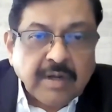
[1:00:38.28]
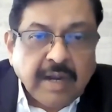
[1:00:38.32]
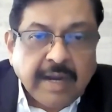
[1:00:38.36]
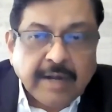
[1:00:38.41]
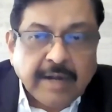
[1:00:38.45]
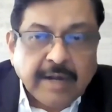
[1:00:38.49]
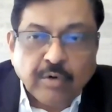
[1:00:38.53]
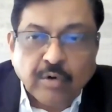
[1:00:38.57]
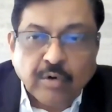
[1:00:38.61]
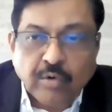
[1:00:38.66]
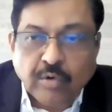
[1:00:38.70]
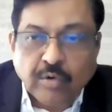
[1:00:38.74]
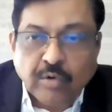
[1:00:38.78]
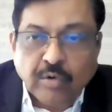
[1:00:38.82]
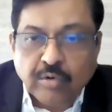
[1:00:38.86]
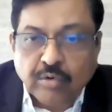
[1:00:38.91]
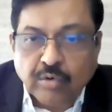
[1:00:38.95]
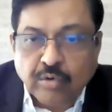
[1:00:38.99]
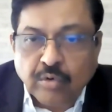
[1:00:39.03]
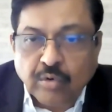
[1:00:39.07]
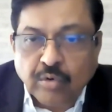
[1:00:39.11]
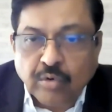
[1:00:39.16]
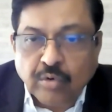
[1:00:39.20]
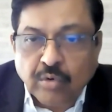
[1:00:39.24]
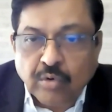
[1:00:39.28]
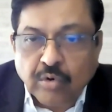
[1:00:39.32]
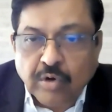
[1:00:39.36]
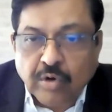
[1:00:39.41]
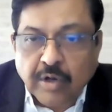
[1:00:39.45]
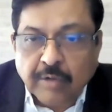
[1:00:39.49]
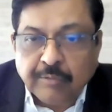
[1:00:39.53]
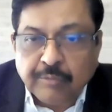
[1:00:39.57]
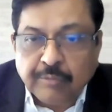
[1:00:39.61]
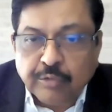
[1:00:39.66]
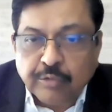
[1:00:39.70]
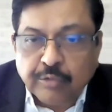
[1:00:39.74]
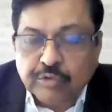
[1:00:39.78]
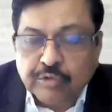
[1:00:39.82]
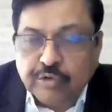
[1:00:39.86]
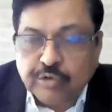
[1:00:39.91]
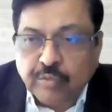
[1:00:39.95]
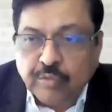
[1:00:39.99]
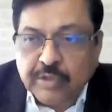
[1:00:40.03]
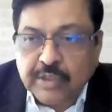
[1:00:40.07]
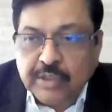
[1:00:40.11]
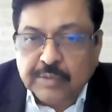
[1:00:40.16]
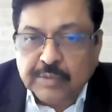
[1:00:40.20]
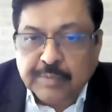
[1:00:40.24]
I don't want to confuse
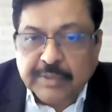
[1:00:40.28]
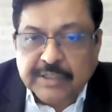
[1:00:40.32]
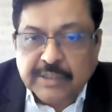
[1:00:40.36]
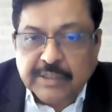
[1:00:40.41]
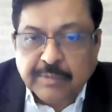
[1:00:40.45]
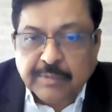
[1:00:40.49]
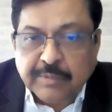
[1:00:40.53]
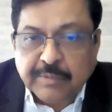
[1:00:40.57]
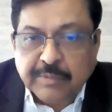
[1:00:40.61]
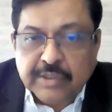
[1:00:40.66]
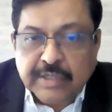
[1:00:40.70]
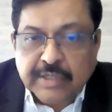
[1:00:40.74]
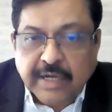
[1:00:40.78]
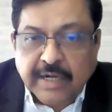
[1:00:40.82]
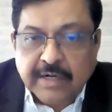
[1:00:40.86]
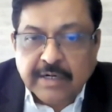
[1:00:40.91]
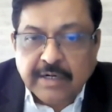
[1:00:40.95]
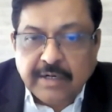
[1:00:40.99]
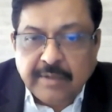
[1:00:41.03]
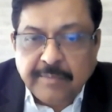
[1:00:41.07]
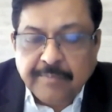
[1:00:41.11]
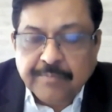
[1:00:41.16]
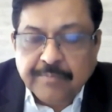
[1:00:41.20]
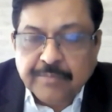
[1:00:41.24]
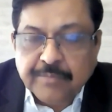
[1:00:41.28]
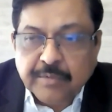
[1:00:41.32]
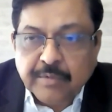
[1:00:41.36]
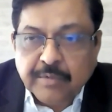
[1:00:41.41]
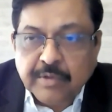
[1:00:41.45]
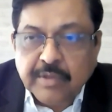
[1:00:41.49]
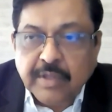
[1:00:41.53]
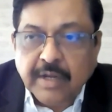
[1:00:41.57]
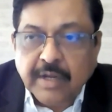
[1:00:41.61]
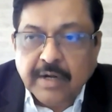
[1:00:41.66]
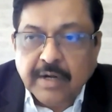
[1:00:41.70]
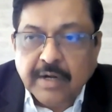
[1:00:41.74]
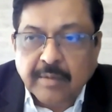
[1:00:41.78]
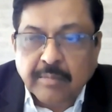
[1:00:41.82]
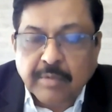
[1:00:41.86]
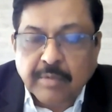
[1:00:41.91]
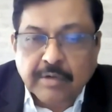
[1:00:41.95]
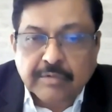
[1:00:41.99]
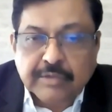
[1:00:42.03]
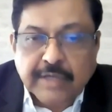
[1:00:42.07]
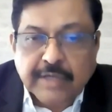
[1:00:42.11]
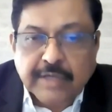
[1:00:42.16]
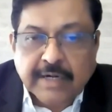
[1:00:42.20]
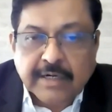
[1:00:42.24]
you with a specific standard. There are a
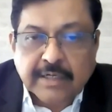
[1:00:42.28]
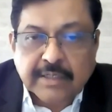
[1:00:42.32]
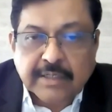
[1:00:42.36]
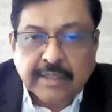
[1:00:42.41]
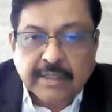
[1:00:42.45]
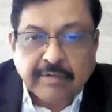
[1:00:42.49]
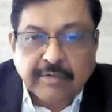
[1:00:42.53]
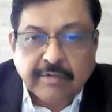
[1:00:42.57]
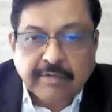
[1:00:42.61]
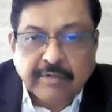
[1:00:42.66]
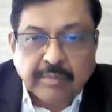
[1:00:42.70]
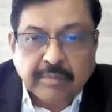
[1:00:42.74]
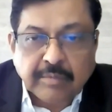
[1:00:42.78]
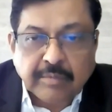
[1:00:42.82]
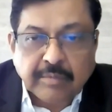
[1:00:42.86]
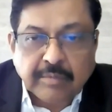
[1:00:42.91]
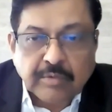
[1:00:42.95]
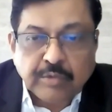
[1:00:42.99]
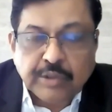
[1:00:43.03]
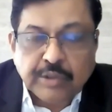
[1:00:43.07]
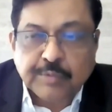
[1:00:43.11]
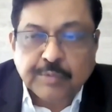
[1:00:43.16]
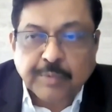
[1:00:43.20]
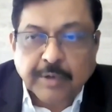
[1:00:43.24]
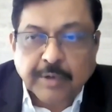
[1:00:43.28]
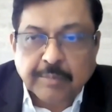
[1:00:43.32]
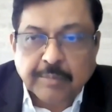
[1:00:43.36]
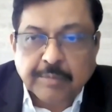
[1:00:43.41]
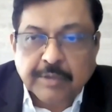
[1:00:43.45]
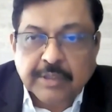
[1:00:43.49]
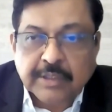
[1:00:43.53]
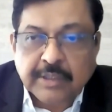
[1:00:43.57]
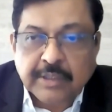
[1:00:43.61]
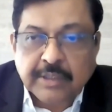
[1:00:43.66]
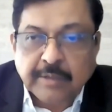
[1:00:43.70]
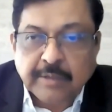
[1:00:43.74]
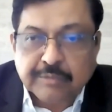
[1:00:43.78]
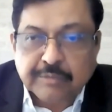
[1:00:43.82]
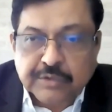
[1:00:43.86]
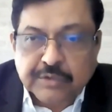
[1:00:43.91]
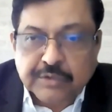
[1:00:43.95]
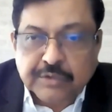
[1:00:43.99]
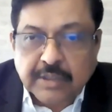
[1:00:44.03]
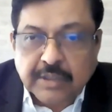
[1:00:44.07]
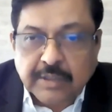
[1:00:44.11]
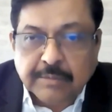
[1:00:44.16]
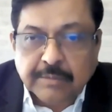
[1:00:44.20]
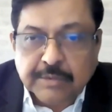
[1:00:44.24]
number of standards available. Which
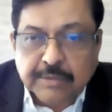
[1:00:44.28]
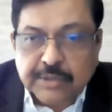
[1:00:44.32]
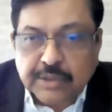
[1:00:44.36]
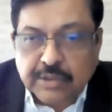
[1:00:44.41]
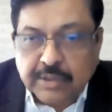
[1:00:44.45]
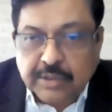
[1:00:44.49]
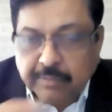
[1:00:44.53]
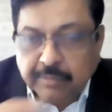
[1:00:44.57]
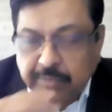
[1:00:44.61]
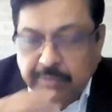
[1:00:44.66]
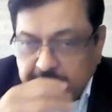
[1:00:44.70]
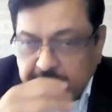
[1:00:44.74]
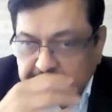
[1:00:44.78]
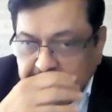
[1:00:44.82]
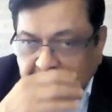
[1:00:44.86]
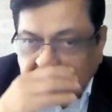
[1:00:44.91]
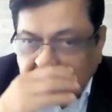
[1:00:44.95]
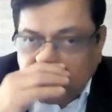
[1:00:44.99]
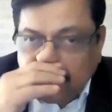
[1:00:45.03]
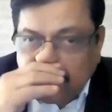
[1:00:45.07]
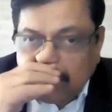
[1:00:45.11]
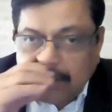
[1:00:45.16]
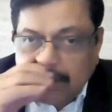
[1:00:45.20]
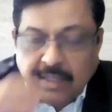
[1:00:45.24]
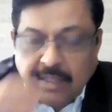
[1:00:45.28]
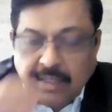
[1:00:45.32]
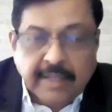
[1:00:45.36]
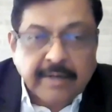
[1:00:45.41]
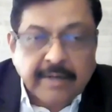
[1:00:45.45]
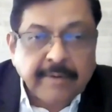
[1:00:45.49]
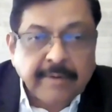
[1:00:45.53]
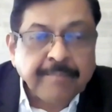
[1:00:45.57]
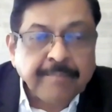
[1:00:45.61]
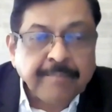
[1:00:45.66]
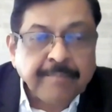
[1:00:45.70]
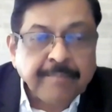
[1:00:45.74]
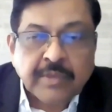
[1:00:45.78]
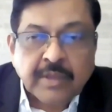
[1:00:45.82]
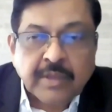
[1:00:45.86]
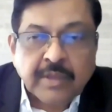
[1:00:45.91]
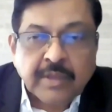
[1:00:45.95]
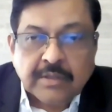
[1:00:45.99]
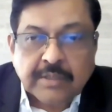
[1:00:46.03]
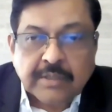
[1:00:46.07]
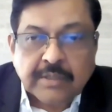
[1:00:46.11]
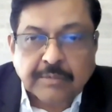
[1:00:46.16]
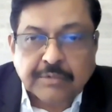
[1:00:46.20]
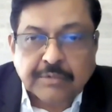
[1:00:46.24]
purpose? Lifts different standard is there.
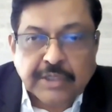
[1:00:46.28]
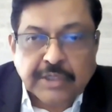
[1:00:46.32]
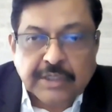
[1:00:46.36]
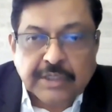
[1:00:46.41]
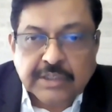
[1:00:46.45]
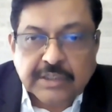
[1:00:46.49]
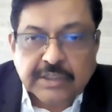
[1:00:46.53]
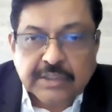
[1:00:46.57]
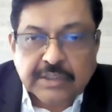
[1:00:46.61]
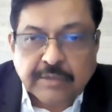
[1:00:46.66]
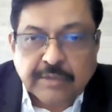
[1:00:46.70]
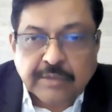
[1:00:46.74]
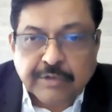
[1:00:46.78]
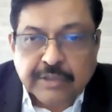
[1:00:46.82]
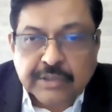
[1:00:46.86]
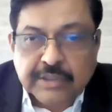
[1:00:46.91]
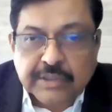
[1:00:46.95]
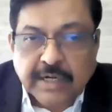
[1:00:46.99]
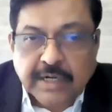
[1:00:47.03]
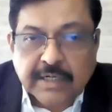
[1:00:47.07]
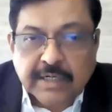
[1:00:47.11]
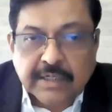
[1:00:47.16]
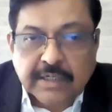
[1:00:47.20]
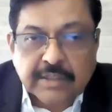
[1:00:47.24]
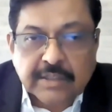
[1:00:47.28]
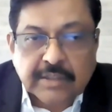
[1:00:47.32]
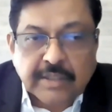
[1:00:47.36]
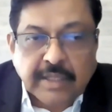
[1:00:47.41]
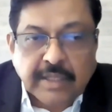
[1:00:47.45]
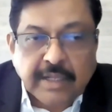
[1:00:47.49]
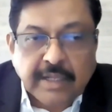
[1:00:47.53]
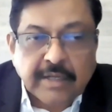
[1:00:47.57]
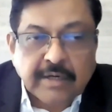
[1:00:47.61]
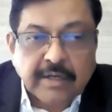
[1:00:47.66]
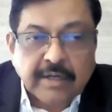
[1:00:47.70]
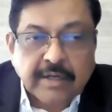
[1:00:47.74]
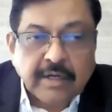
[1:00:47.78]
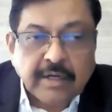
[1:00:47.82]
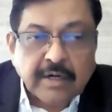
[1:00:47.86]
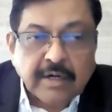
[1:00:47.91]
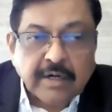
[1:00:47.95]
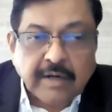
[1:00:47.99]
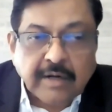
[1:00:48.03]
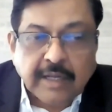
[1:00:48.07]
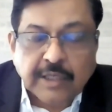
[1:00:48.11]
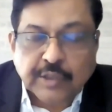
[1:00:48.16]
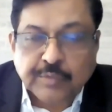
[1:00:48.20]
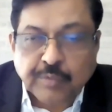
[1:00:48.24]
Substation different standard is there.
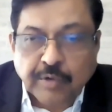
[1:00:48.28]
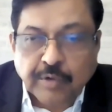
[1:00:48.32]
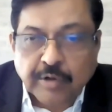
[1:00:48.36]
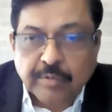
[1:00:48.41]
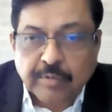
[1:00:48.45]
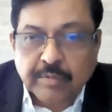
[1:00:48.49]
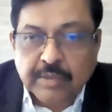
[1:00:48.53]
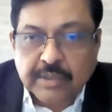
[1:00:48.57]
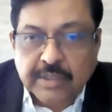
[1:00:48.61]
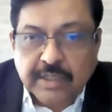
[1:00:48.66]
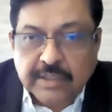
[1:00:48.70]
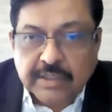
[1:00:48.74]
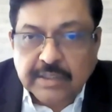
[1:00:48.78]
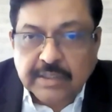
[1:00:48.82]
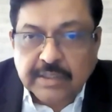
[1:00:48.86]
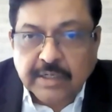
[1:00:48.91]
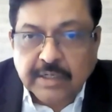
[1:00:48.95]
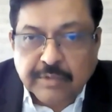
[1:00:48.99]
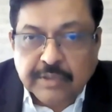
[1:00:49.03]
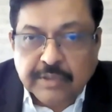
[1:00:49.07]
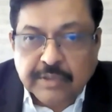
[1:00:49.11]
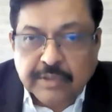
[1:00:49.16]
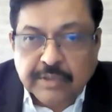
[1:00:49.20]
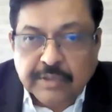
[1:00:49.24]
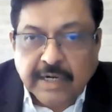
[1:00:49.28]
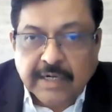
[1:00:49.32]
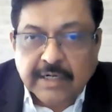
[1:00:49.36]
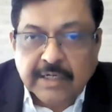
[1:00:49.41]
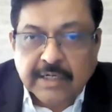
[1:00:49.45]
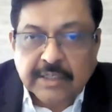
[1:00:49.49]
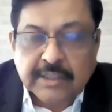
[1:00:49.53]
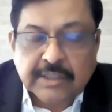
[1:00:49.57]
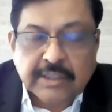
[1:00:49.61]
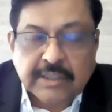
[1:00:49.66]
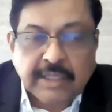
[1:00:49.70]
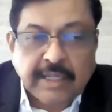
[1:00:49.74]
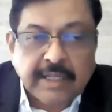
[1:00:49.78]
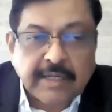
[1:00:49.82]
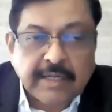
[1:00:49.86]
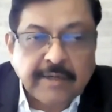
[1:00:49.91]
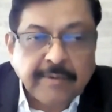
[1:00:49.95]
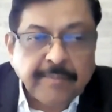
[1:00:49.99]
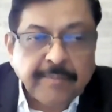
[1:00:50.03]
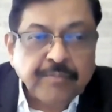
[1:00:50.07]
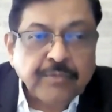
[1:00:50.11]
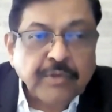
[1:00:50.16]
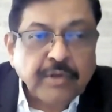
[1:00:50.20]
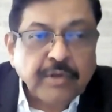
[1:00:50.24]
Transformer, there's a different standard is
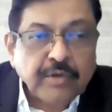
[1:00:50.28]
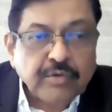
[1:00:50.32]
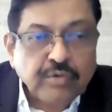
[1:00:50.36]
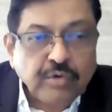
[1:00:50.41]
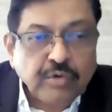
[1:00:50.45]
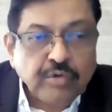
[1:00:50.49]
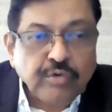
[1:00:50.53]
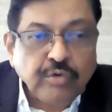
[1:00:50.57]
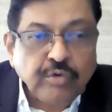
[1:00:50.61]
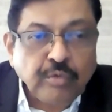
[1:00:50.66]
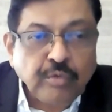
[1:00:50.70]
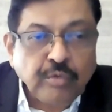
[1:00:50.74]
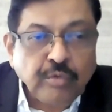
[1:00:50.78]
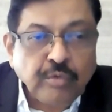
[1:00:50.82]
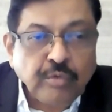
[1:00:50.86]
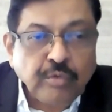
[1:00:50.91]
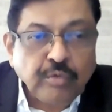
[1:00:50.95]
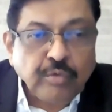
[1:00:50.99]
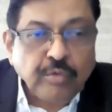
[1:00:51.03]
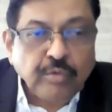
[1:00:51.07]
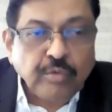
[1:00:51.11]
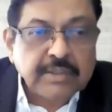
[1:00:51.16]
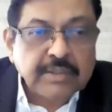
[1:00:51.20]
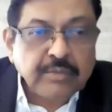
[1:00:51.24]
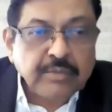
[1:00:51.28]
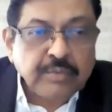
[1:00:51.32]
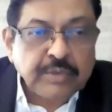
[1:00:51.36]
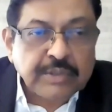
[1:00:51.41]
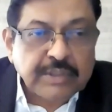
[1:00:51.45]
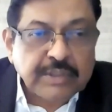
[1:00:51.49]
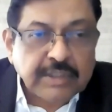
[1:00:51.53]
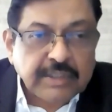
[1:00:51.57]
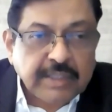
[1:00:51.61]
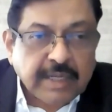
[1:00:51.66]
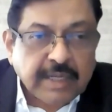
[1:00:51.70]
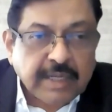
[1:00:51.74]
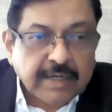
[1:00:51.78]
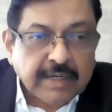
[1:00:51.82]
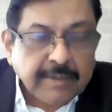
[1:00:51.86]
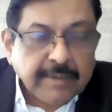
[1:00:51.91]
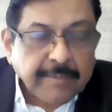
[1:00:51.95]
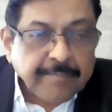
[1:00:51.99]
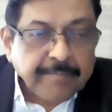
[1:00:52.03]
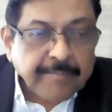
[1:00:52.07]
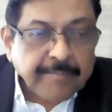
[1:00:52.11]
there. So you please visit that.